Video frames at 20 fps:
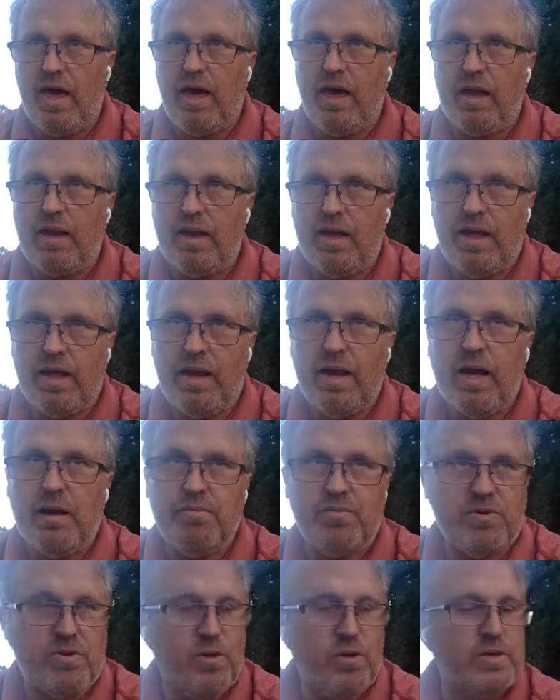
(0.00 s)
and ended
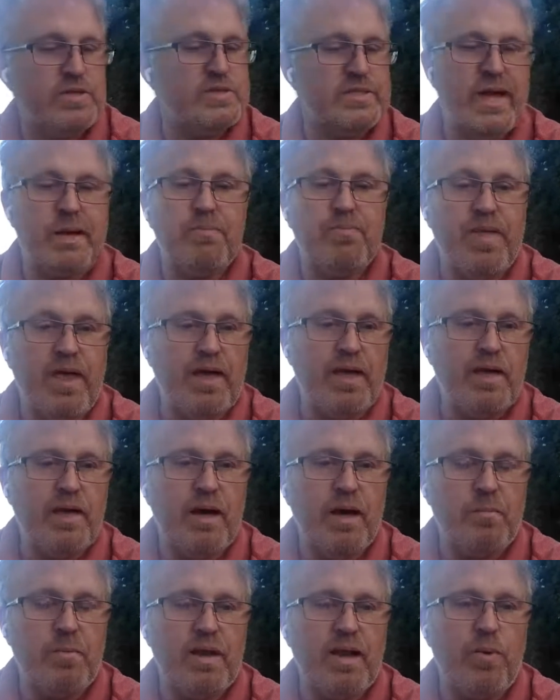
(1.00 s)
up doing the same
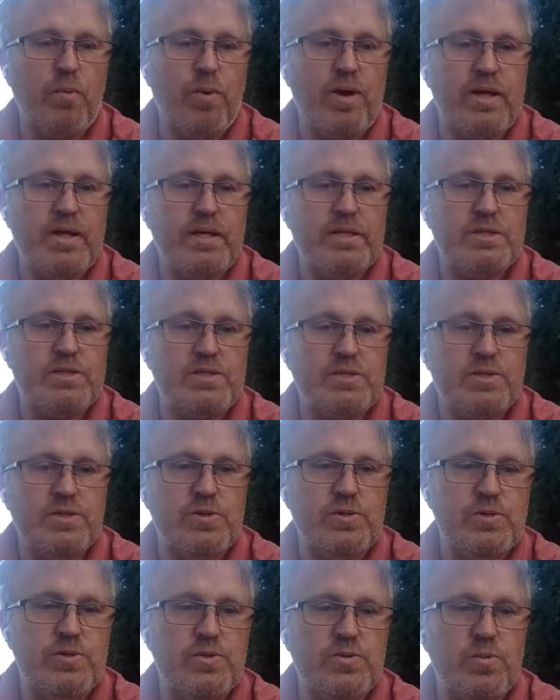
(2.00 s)
thing. I mean, I went
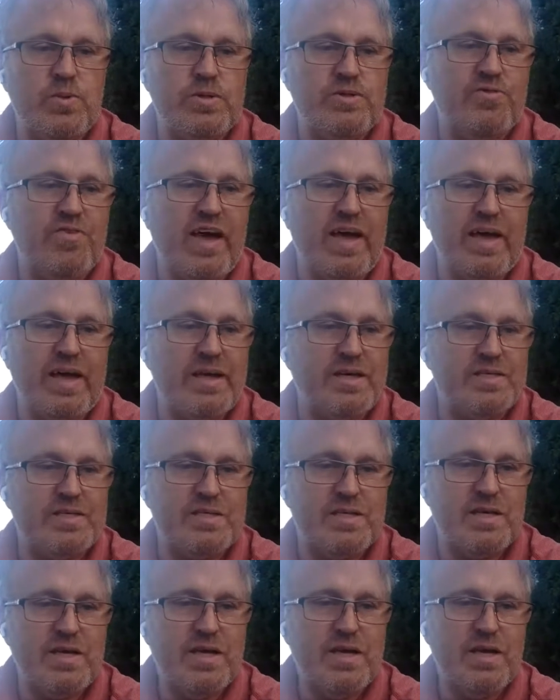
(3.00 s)
to
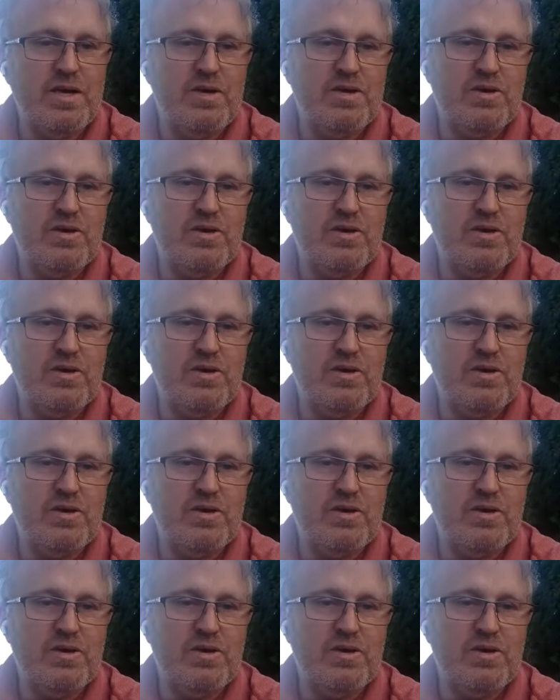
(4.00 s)
Vegas,